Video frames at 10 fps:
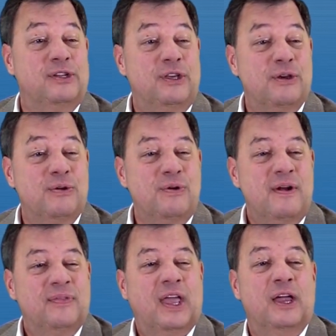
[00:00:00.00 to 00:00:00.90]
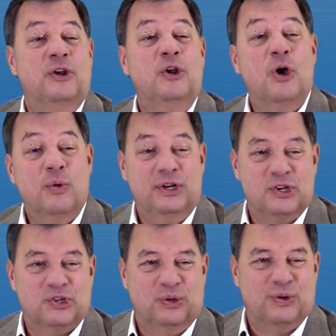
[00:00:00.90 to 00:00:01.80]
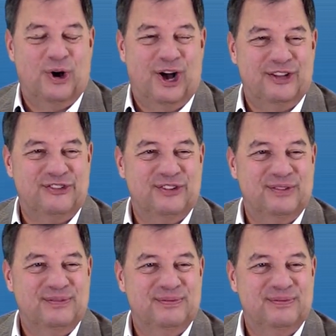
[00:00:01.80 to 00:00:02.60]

to you at no additional cost.